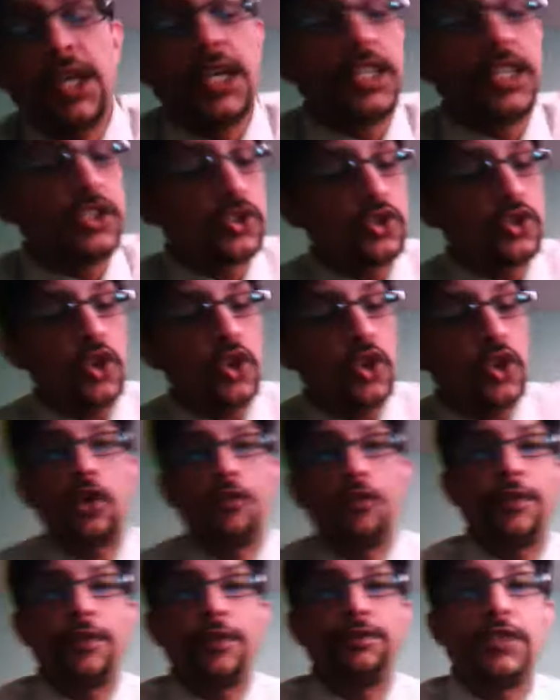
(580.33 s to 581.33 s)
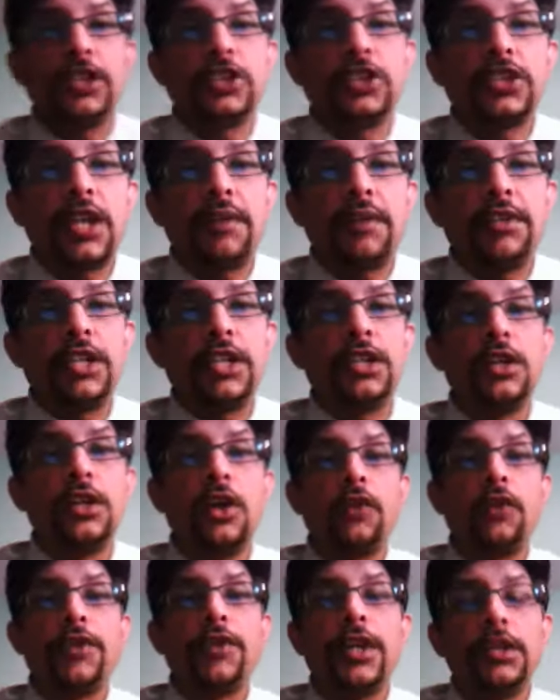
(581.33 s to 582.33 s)
in his knock of 57
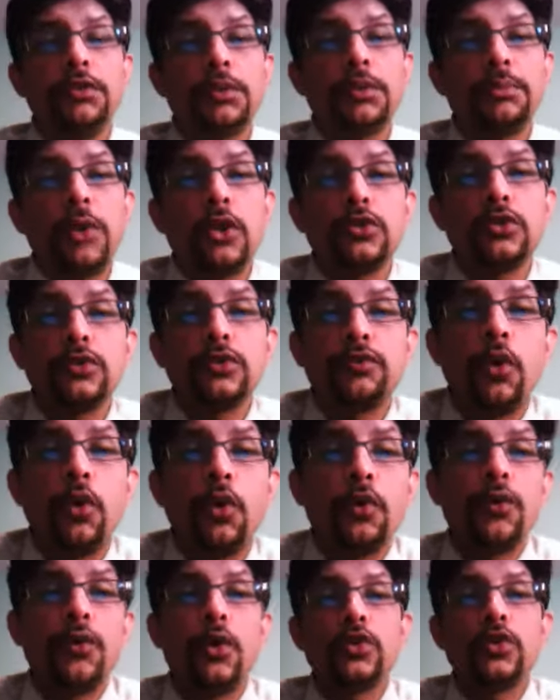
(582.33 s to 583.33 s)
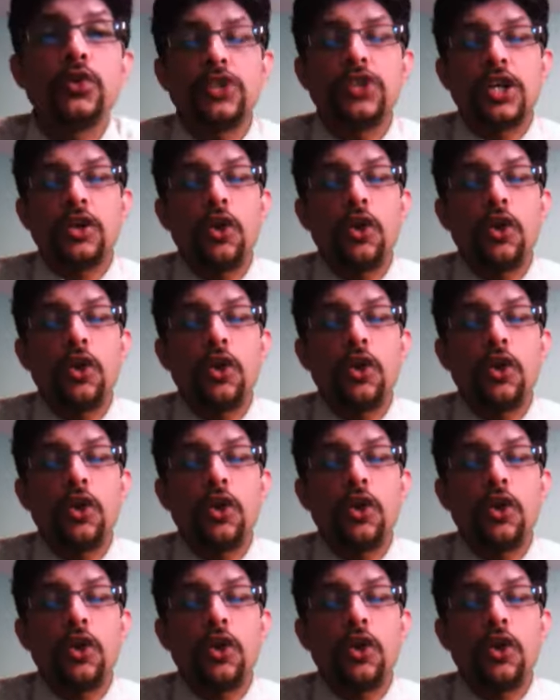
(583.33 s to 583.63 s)
of 81 balls with 4 fours.